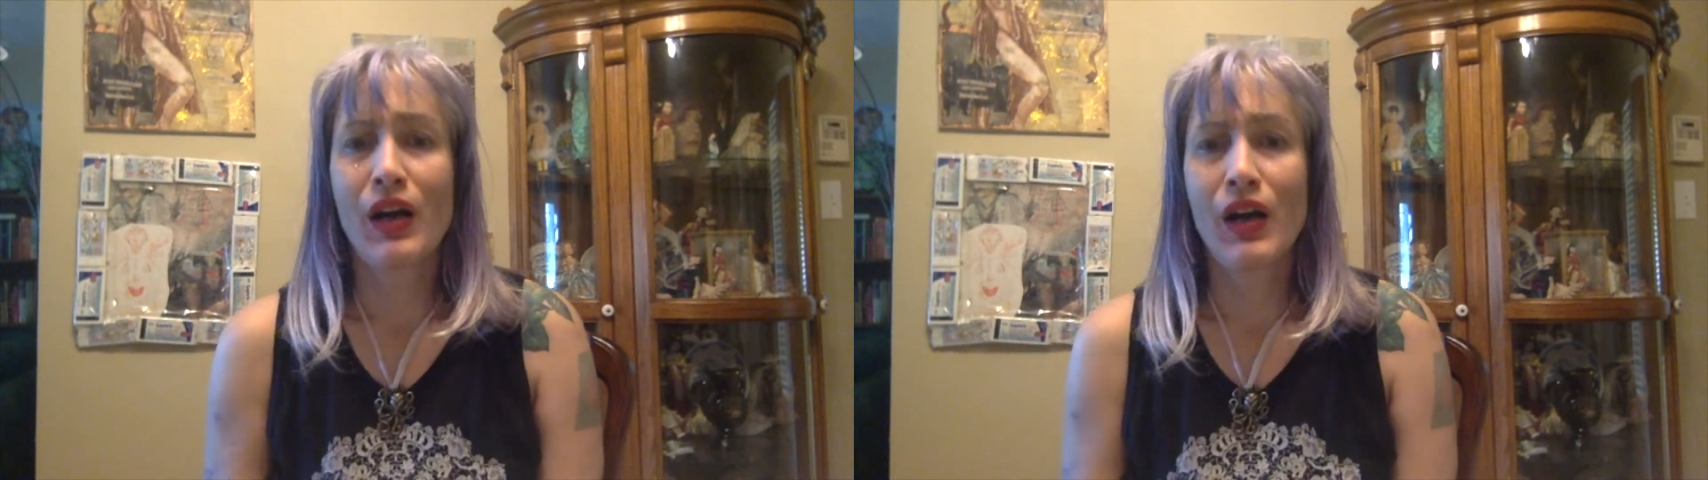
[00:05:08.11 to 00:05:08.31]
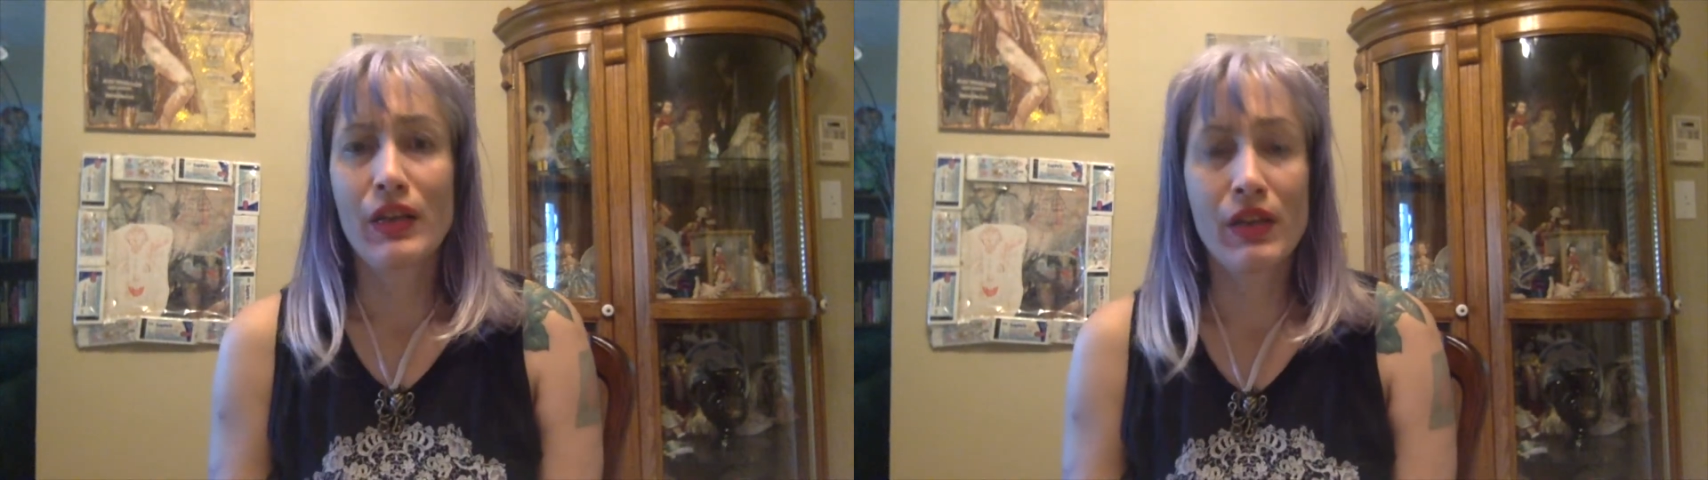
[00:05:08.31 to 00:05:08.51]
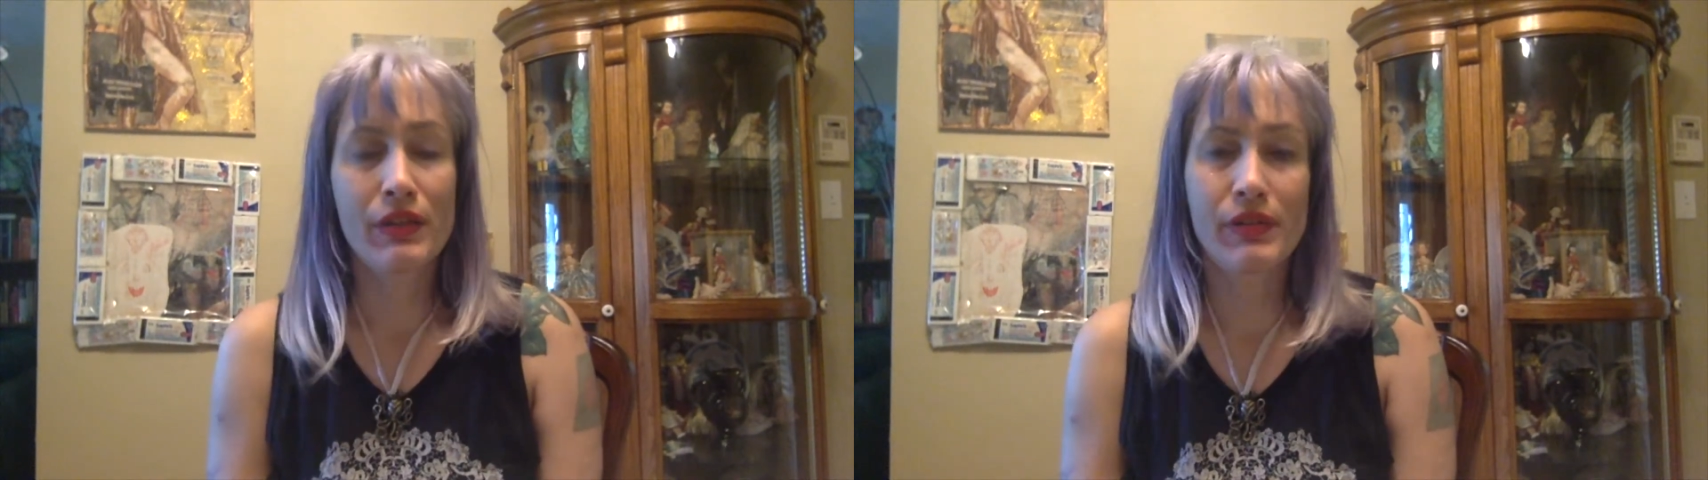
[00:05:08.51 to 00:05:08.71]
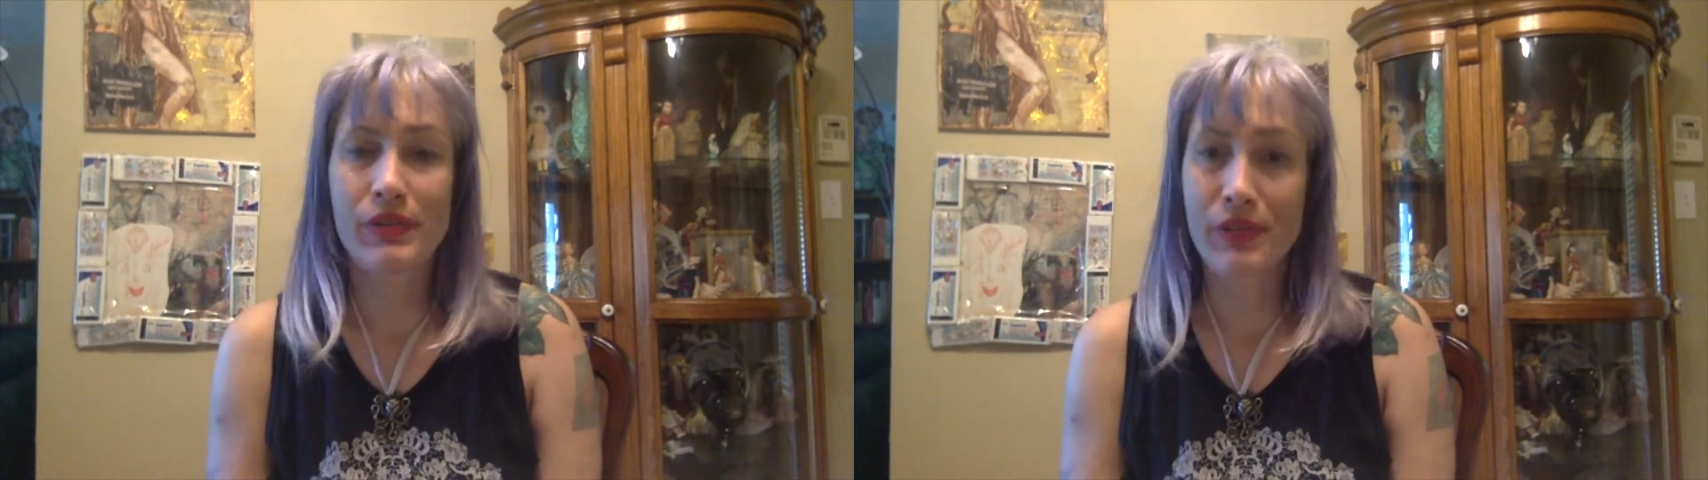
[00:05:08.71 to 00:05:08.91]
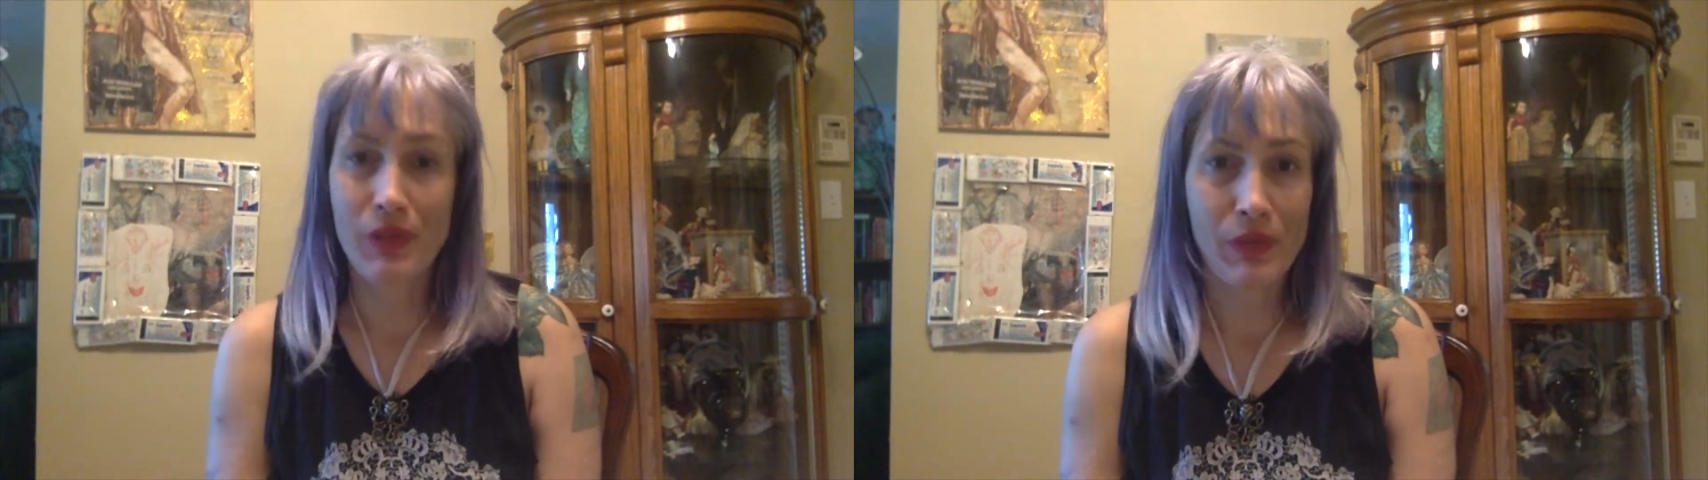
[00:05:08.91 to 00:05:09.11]
I love her
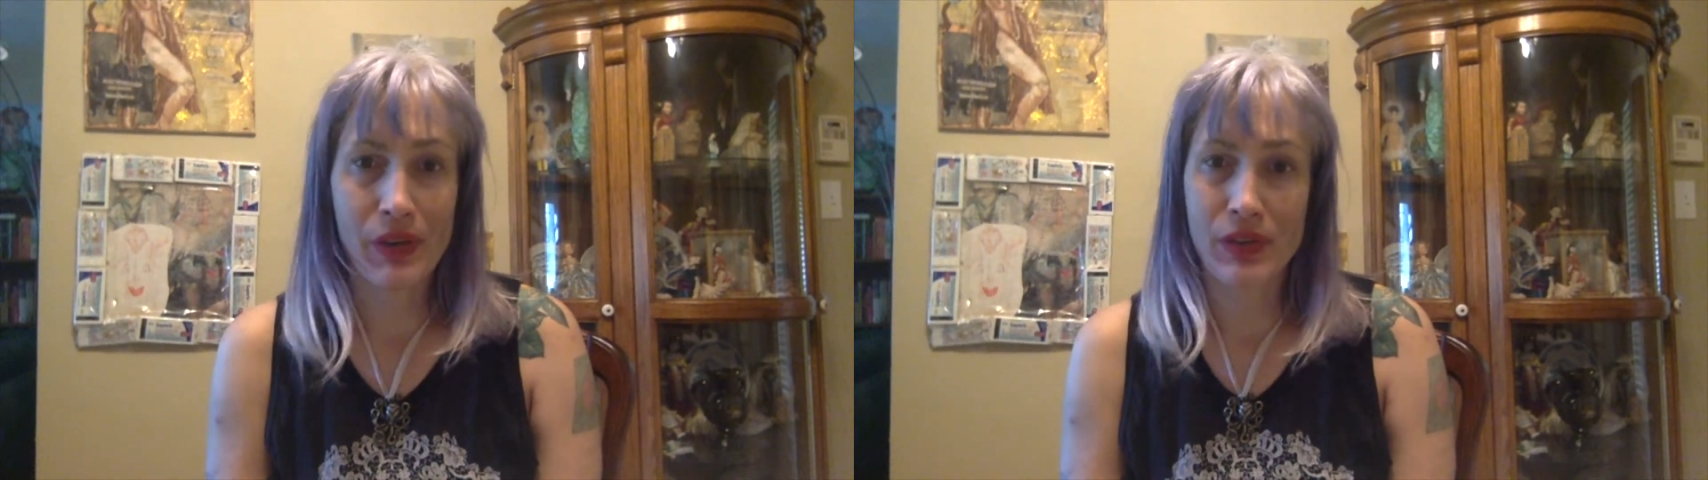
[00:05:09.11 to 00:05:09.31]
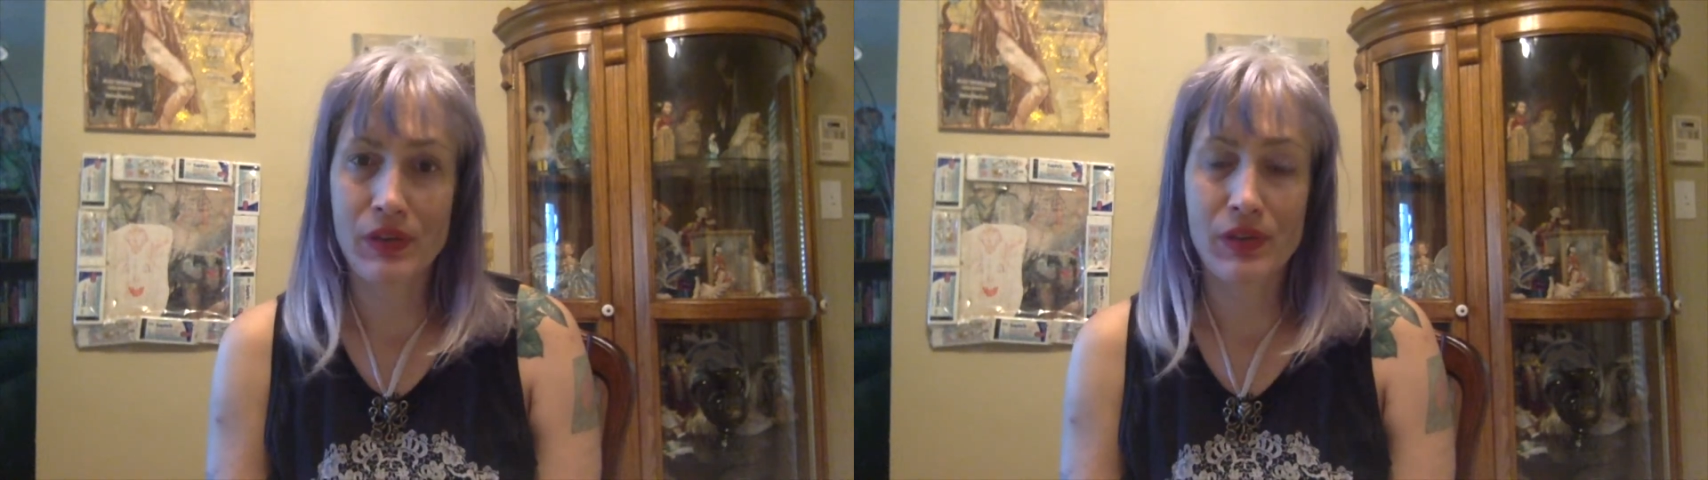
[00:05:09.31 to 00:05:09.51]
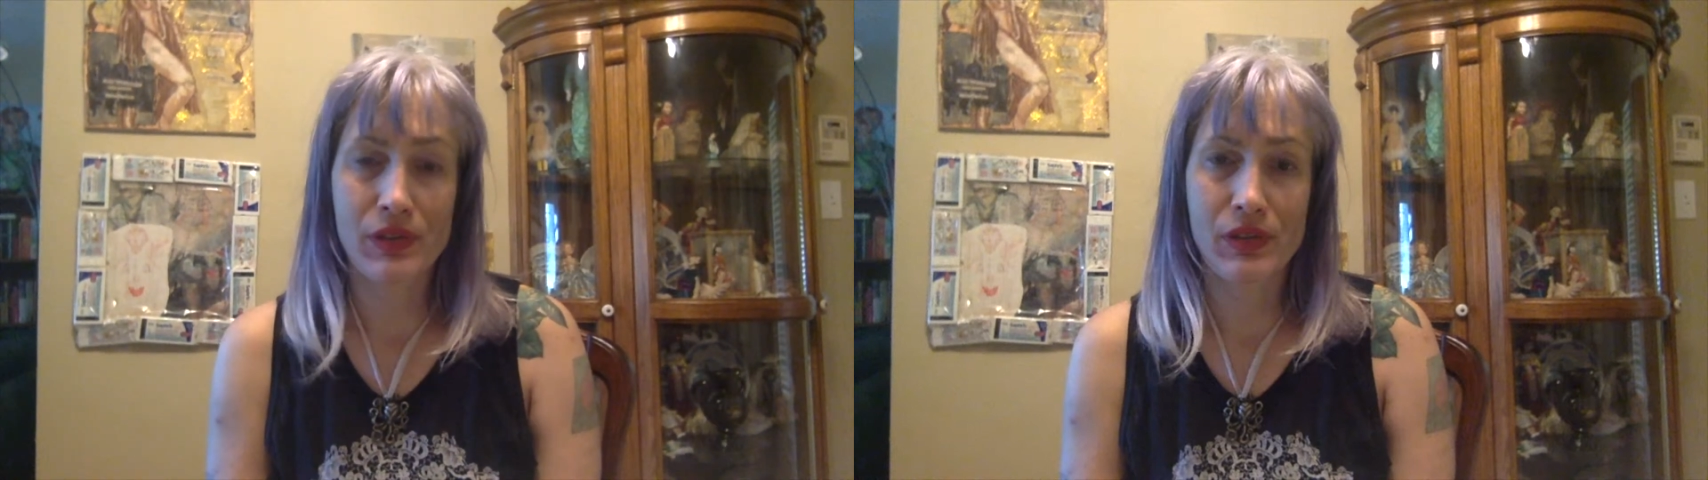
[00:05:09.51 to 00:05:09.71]
so much.